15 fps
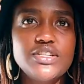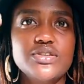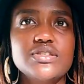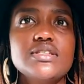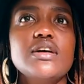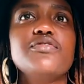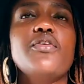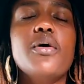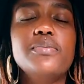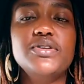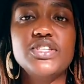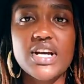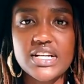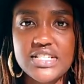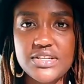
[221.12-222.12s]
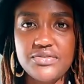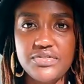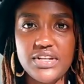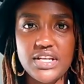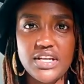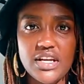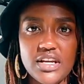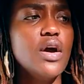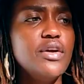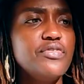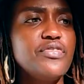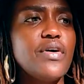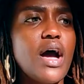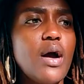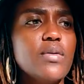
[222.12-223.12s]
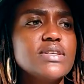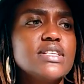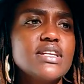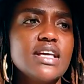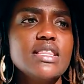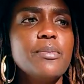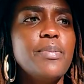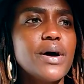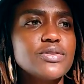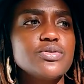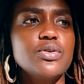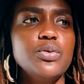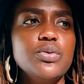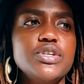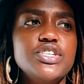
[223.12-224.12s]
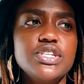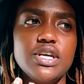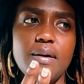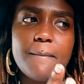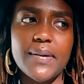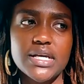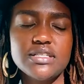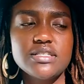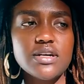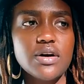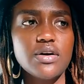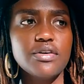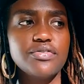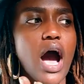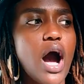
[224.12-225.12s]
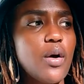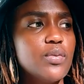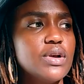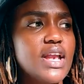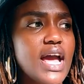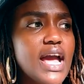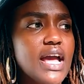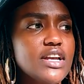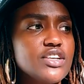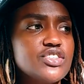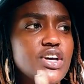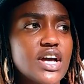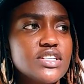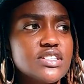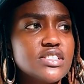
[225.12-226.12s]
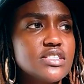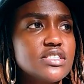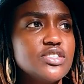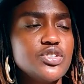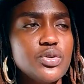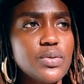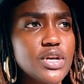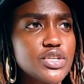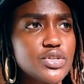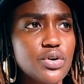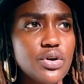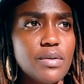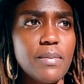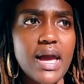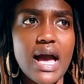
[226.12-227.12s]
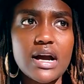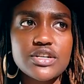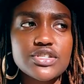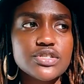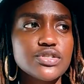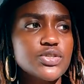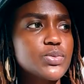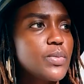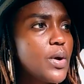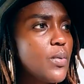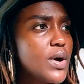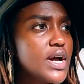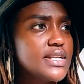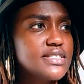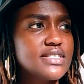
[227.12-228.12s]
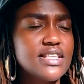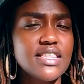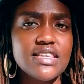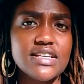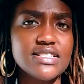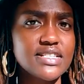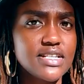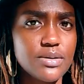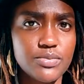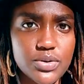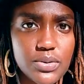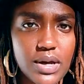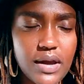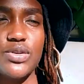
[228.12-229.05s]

yourself objectively. If I was another person watching myself, how would I judge this situation, my actions, my words, and things that I'm doing?